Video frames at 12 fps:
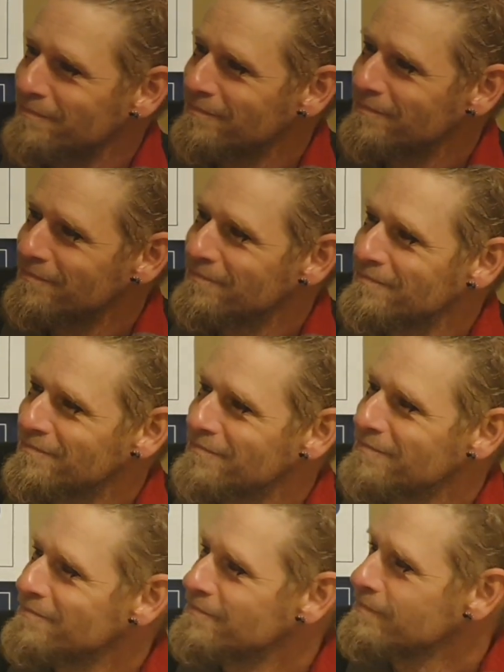
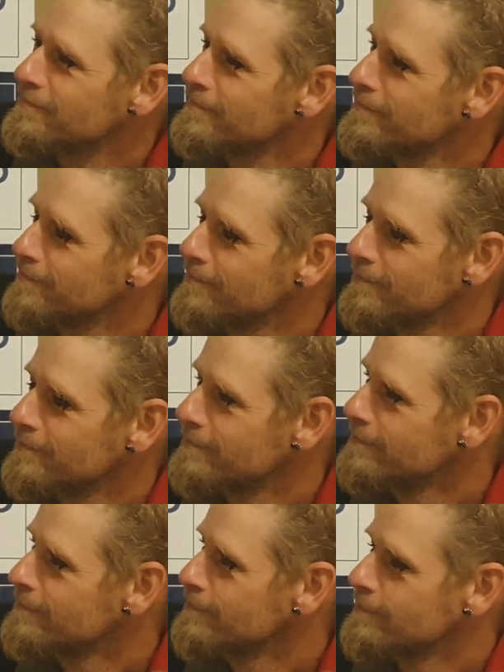
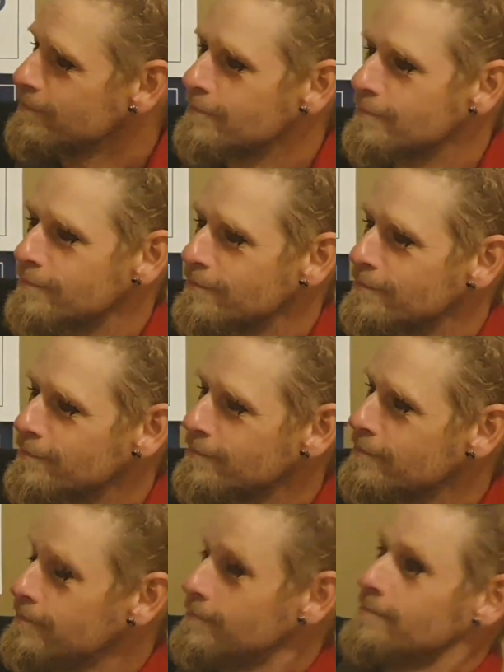
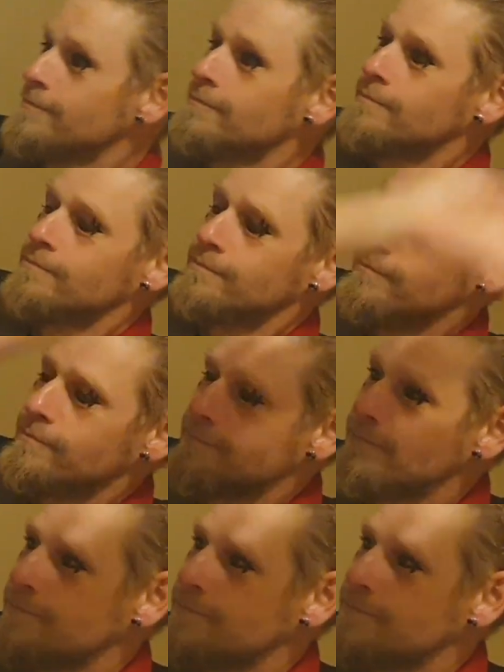(not speaking)